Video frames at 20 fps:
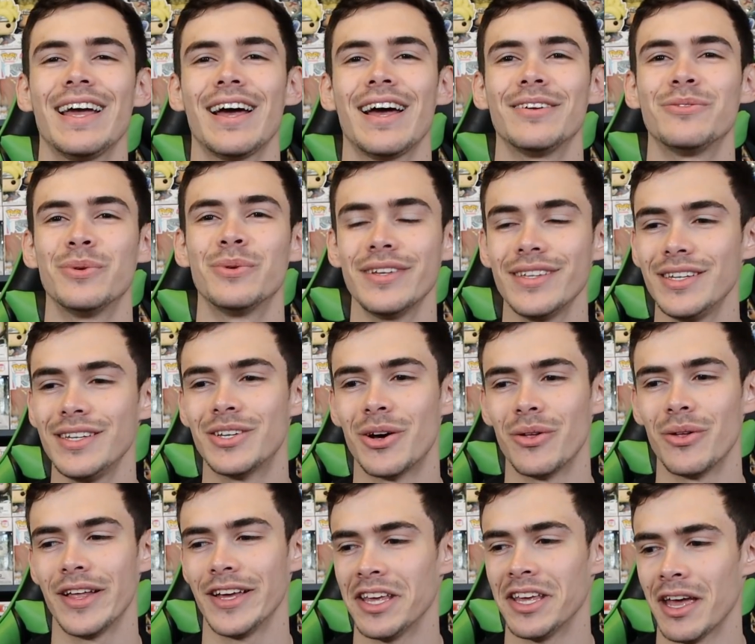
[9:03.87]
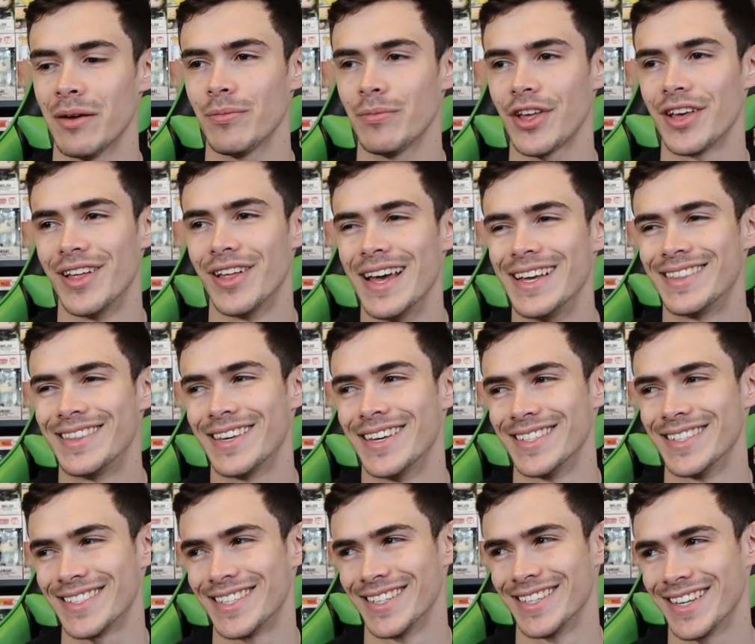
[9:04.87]
I, I really don't like gambling like
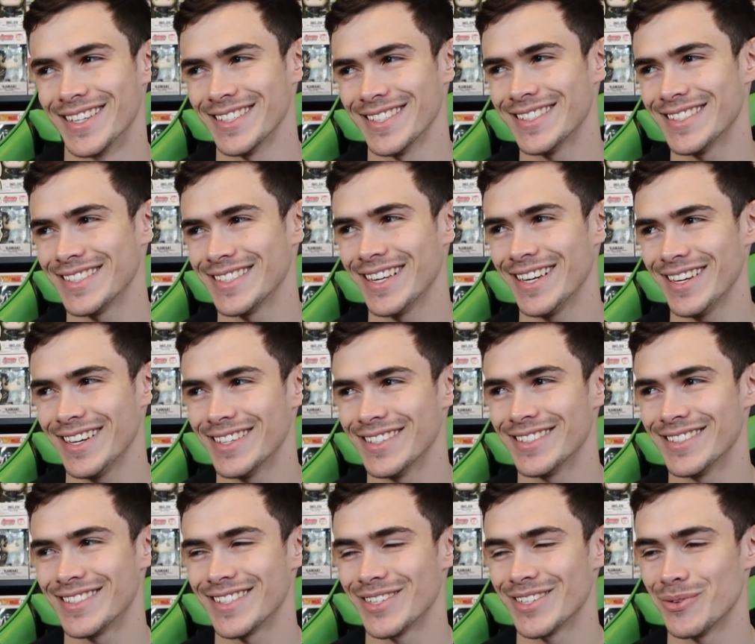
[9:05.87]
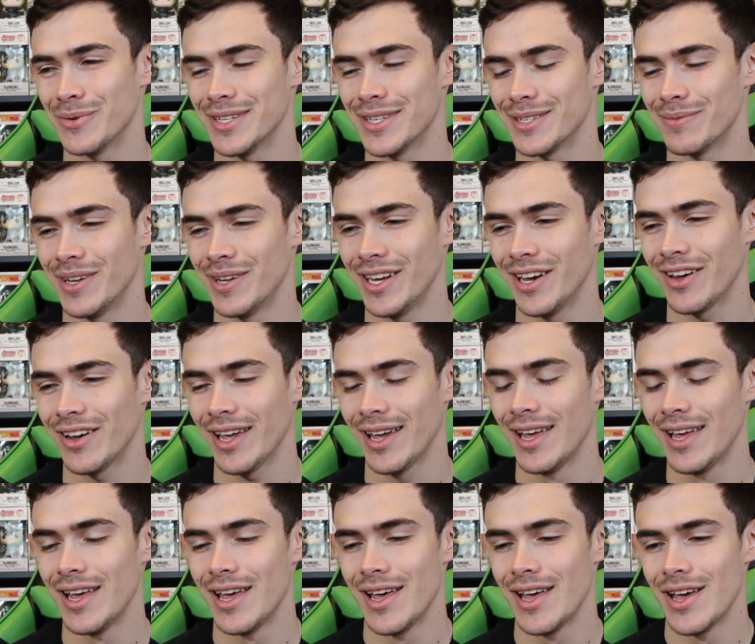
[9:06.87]
this because it's like, oh, it's such a waste of money. Okay,
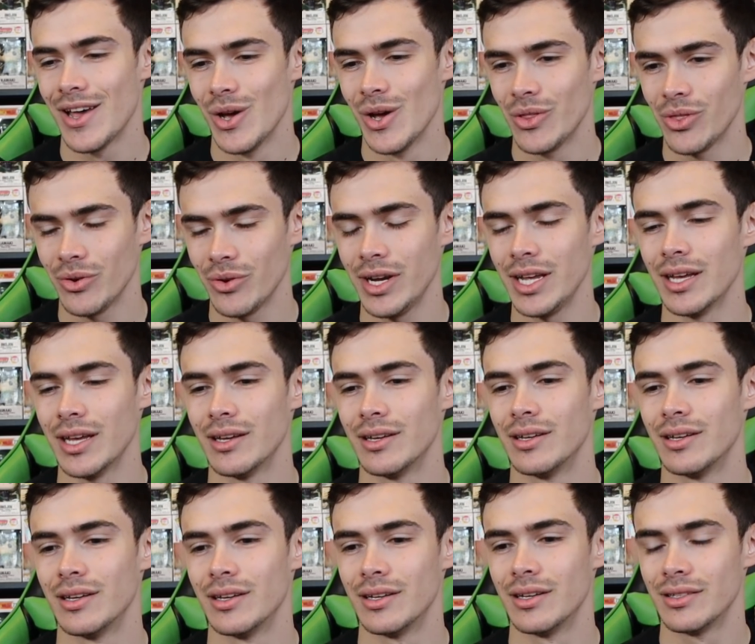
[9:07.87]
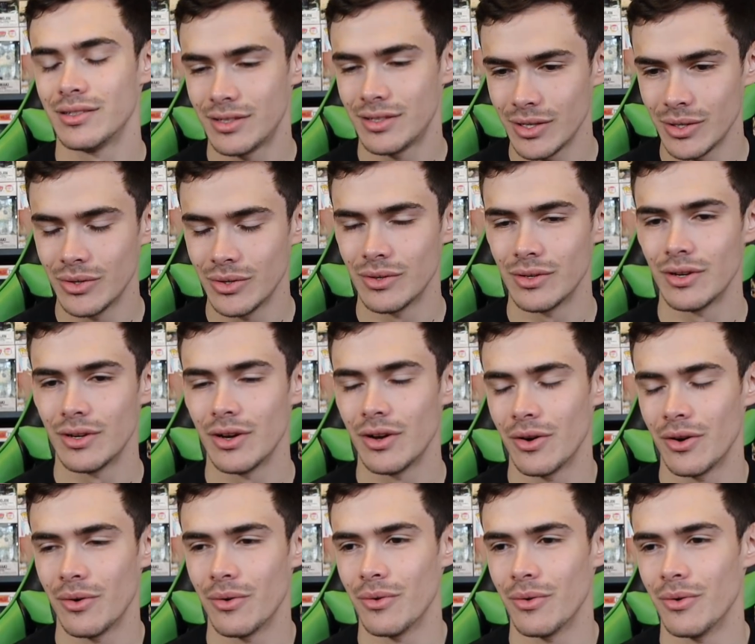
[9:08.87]
three, two,
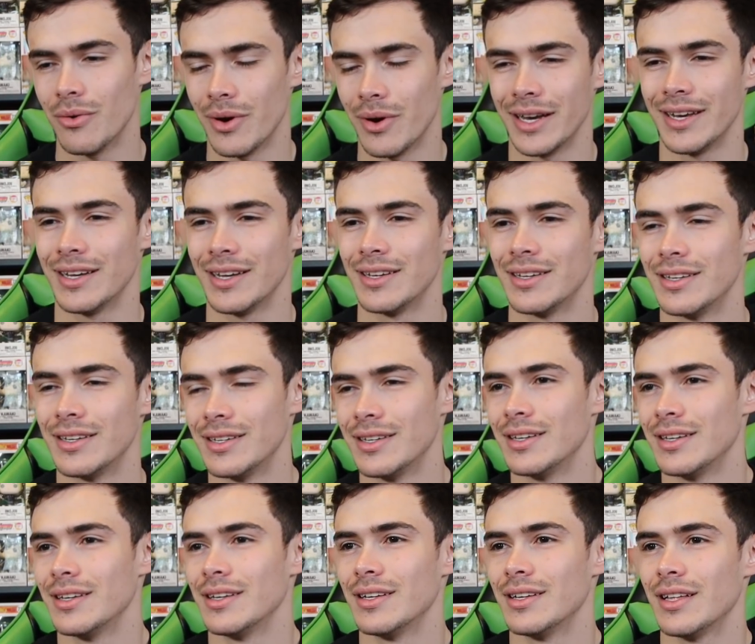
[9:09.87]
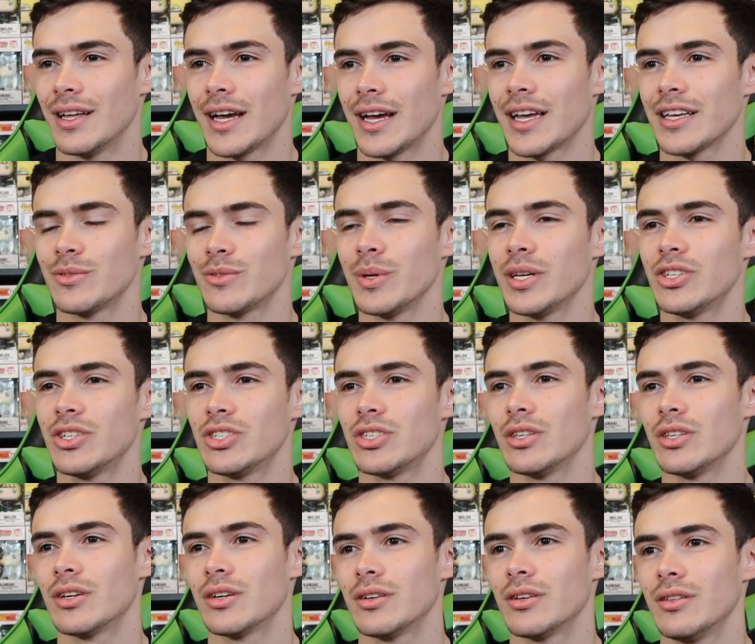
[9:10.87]
one. I guess we could just
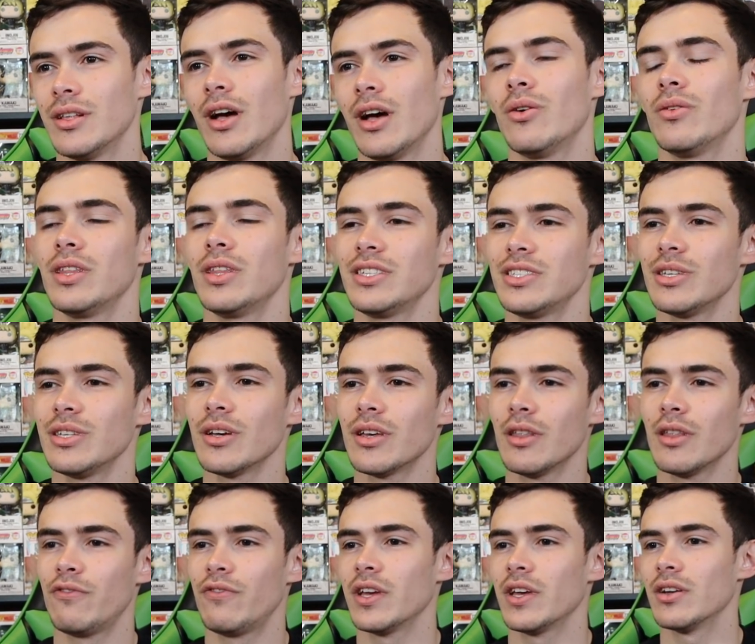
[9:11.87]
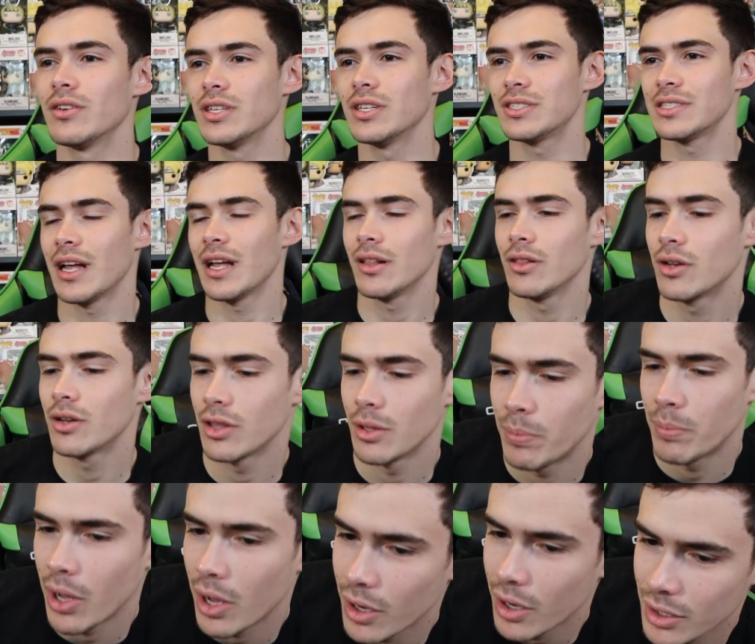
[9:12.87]
look. No, let's look at the figure. Let's not look at the
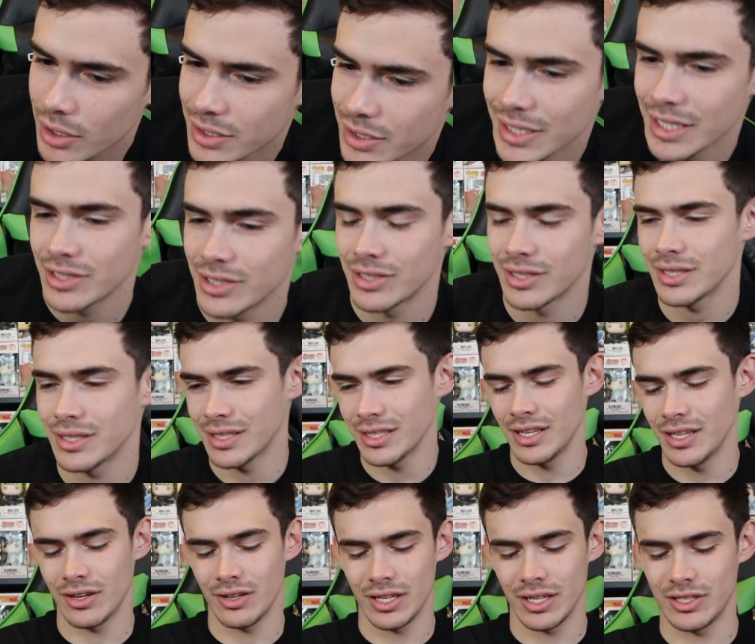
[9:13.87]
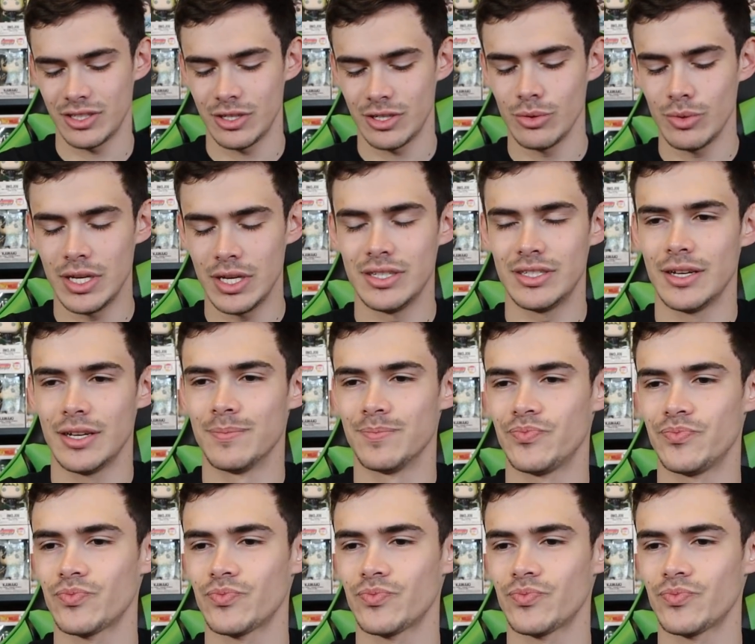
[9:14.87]
pog because that's, you know, that's too easy.